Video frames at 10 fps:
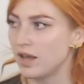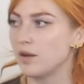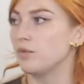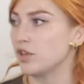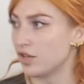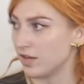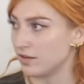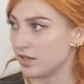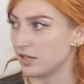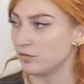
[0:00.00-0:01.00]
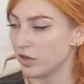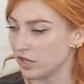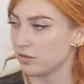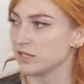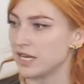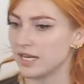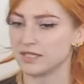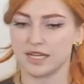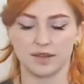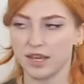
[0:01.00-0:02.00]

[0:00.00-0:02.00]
which is what you were saying is like,